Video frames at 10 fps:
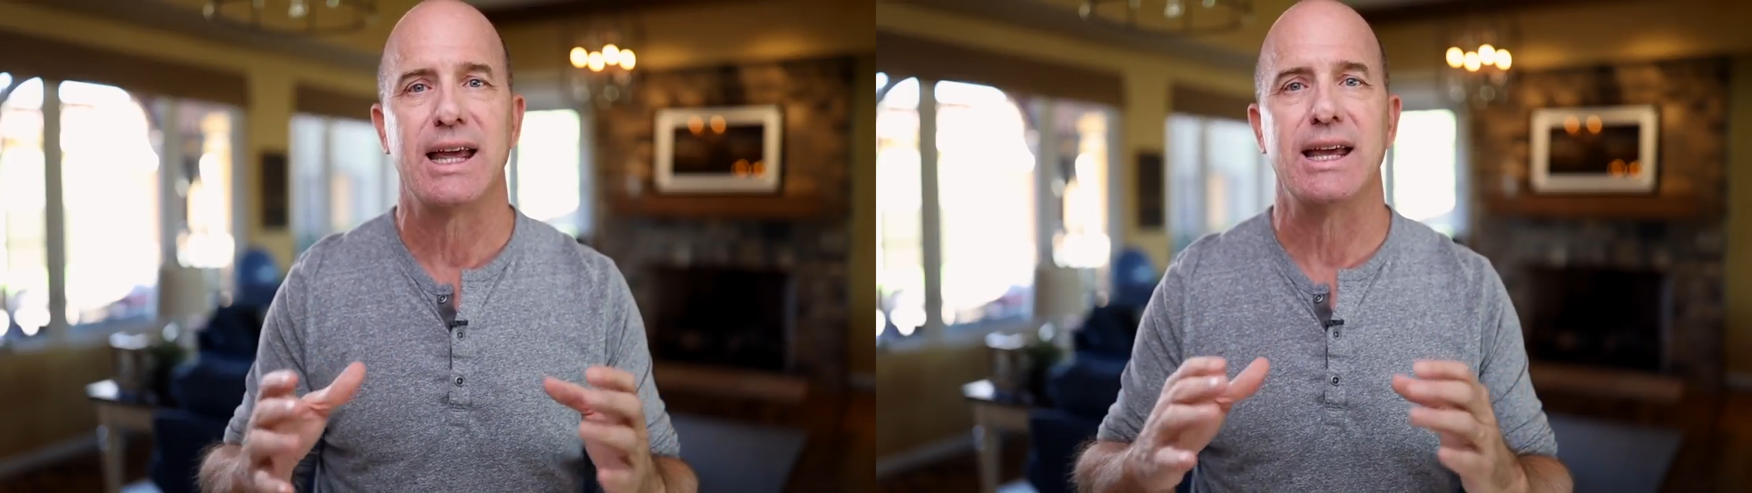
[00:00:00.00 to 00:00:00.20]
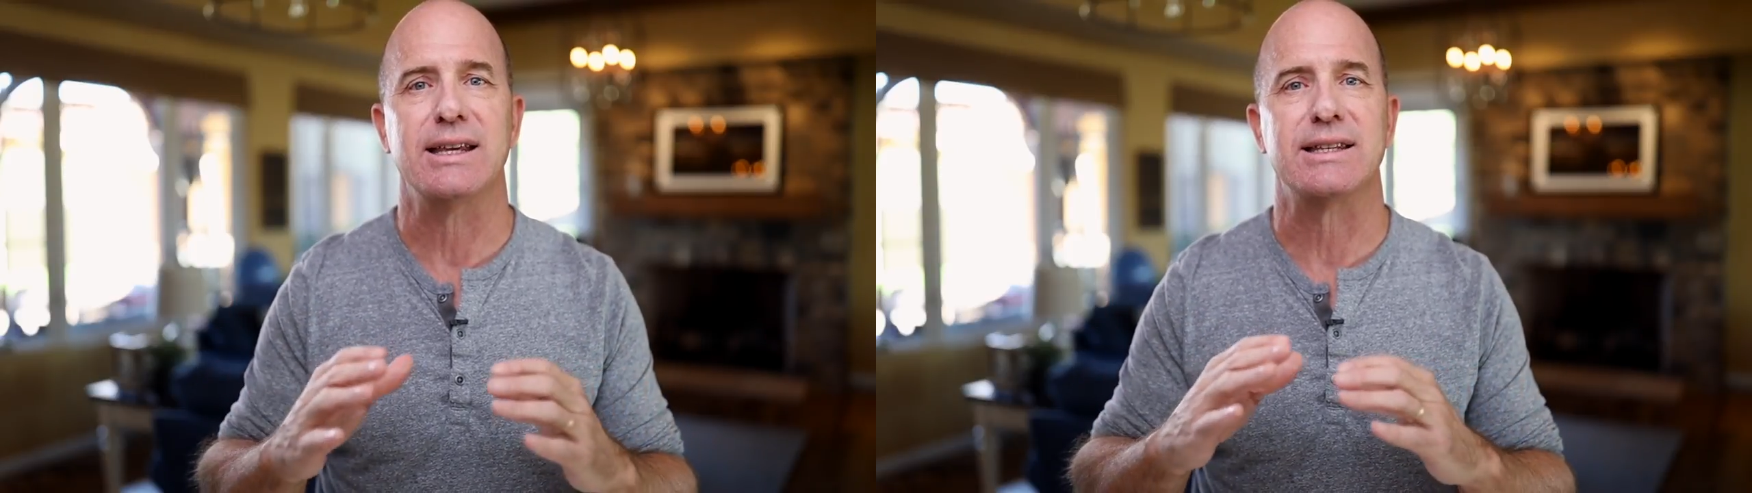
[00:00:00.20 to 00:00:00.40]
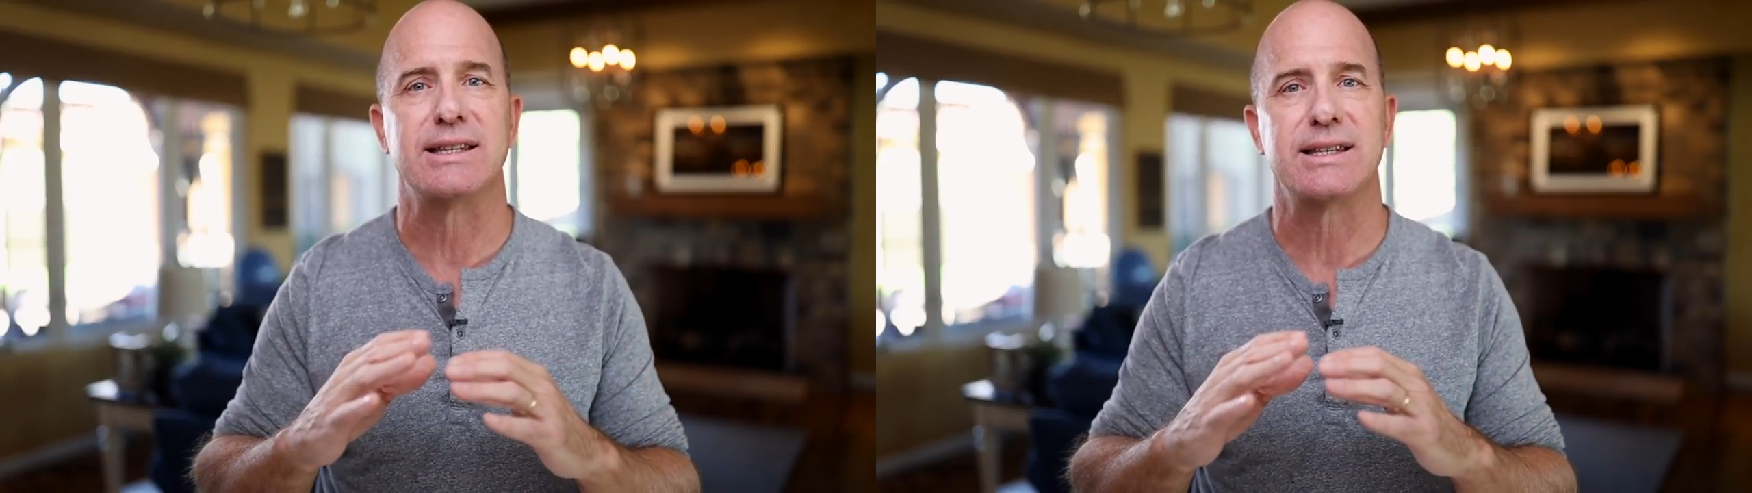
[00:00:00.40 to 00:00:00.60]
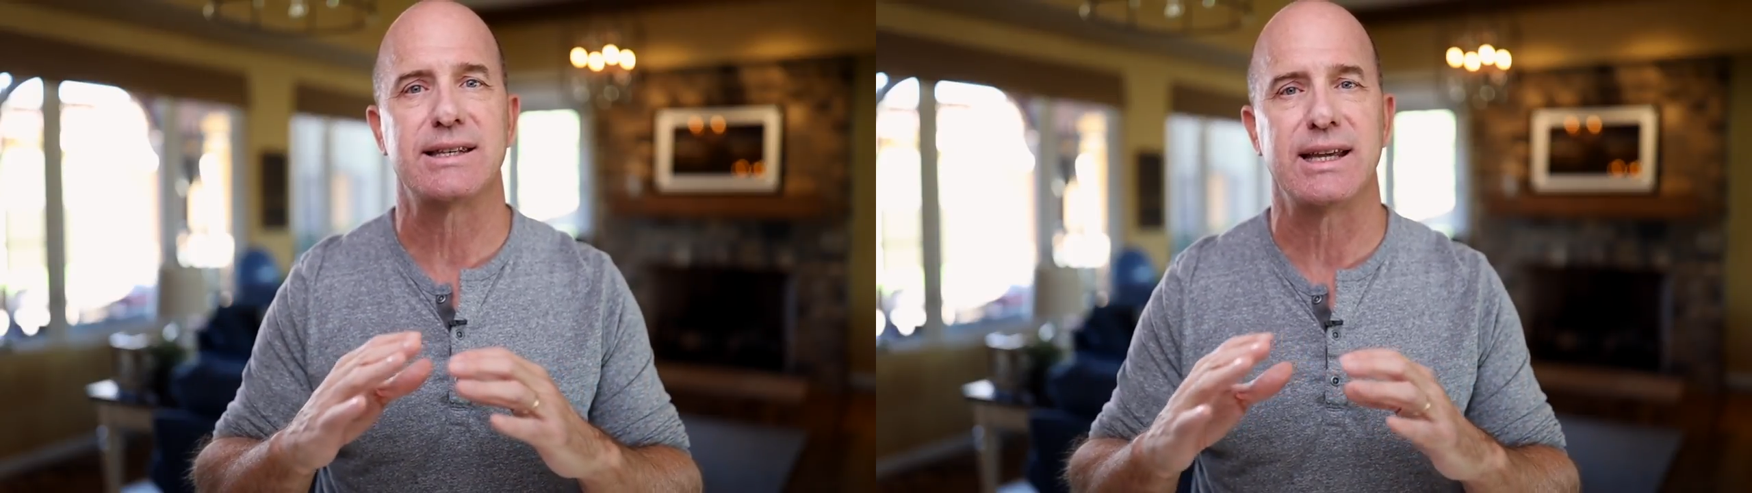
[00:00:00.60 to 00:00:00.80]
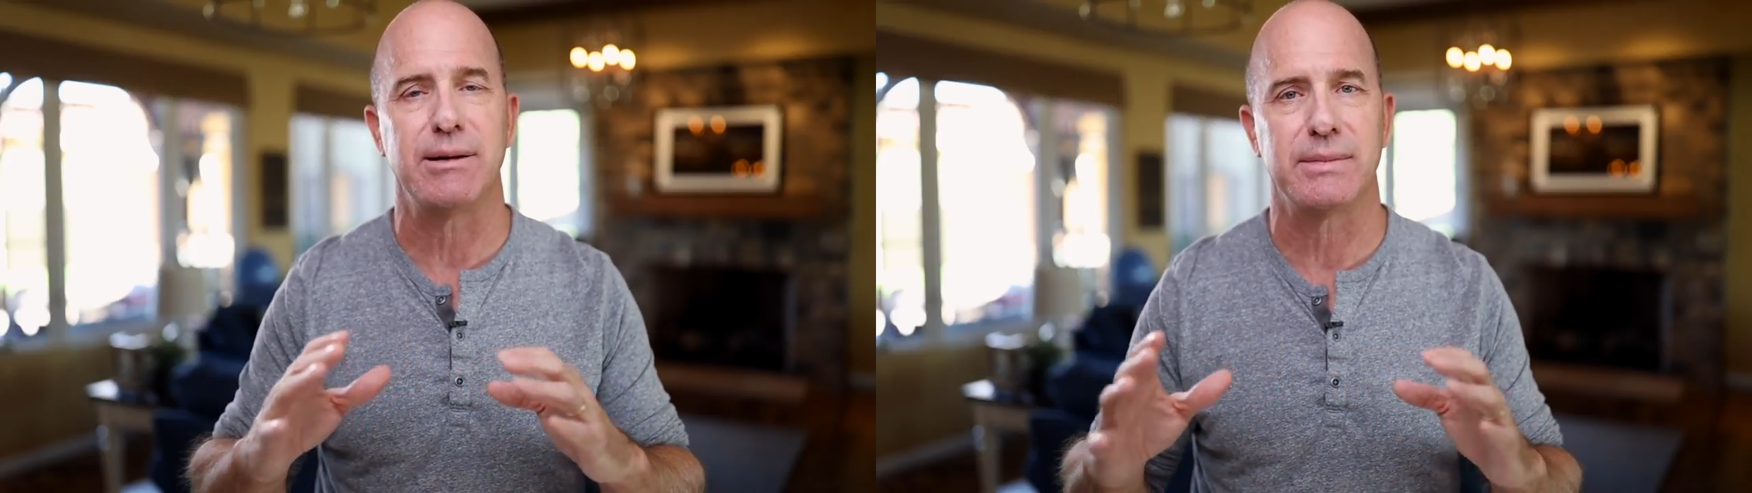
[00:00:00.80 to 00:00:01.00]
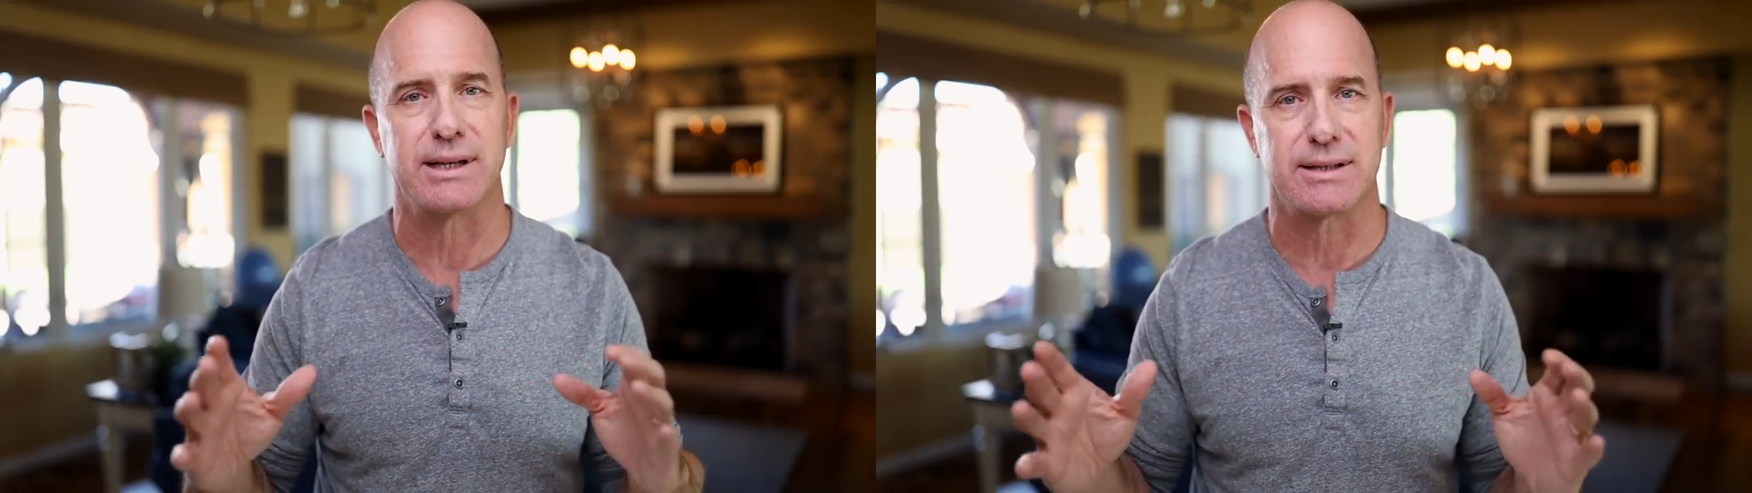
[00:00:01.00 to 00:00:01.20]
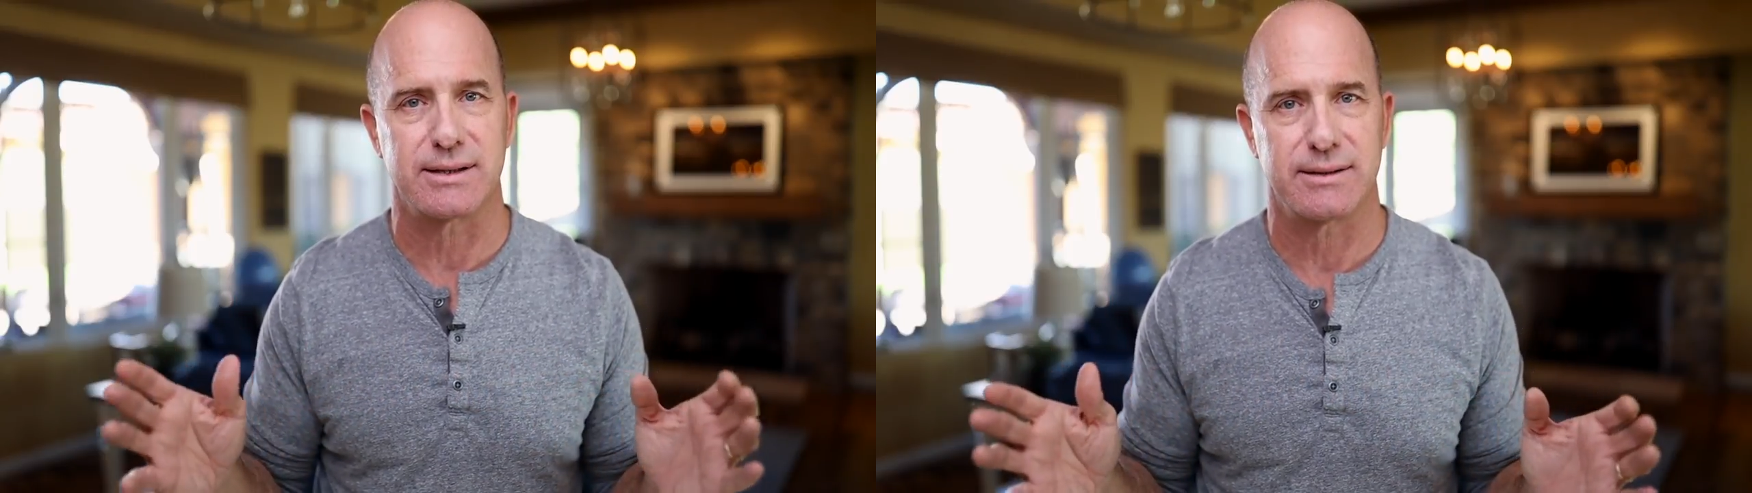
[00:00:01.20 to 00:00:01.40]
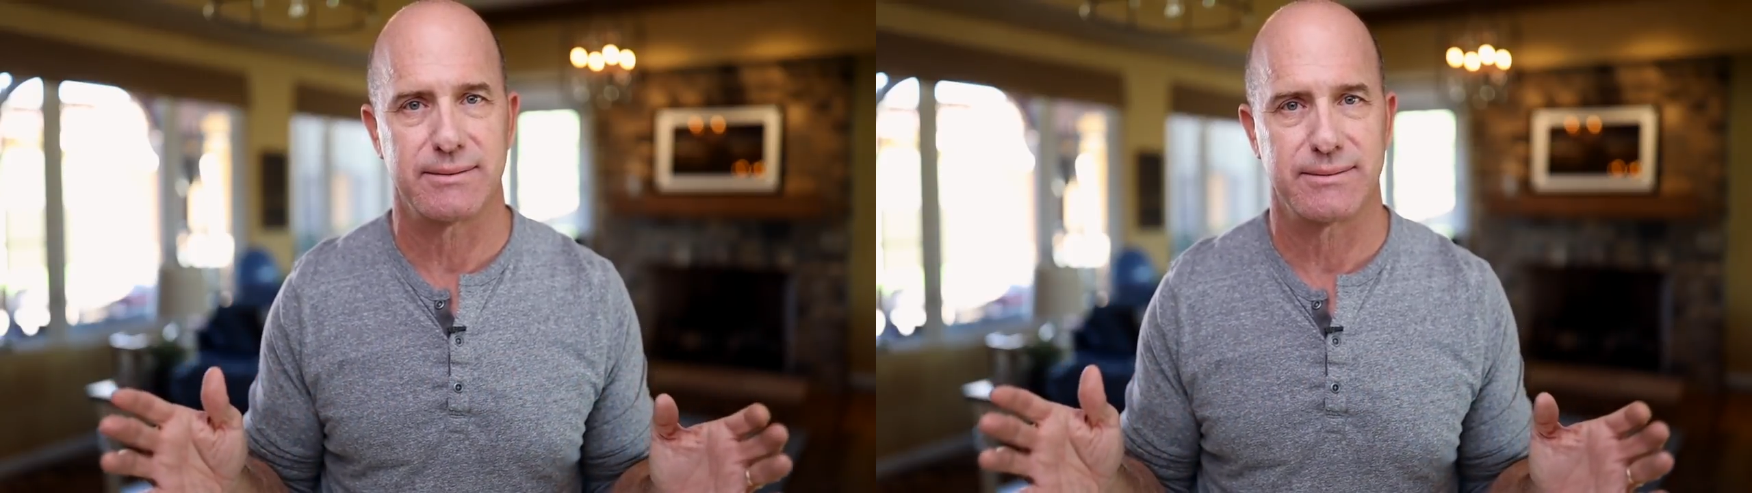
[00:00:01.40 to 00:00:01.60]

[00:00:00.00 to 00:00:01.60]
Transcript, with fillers: is seamless.